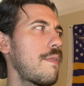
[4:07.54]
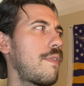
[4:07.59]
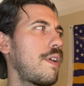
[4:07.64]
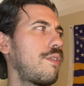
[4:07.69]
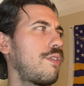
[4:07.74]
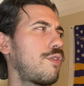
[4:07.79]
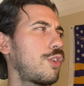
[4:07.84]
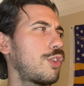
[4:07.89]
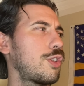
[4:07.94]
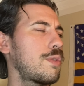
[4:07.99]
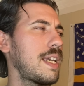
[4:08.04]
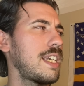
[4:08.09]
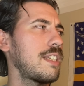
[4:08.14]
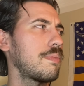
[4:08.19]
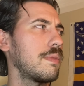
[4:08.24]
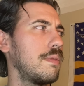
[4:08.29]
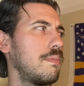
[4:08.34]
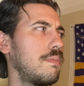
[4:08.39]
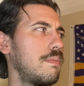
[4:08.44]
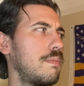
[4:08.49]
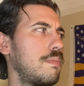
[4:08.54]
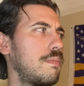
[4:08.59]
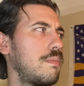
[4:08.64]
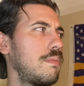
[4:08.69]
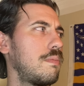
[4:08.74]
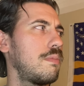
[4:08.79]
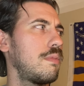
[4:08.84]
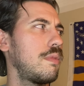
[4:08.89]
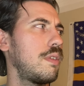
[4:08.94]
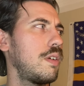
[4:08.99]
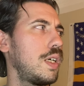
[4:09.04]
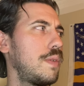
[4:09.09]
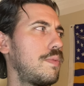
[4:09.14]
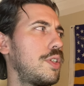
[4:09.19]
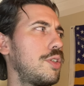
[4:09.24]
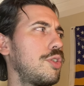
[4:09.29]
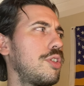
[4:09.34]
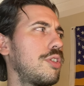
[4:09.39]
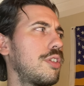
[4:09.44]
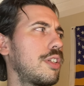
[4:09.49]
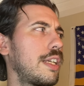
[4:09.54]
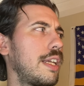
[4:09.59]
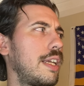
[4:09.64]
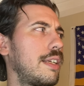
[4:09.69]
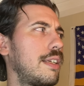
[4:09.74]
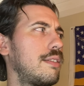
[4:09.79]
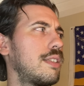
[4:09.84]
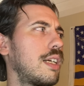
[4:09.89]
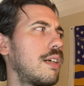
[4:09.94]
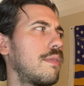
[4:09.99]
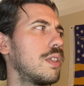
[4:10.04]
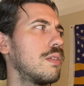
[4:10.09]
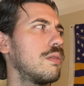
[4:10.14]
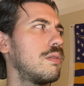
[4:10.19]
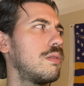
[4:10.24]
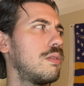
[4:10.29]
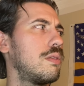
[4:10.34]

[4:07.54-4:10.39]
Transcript: favorite first baseman of the New York Yankees ever?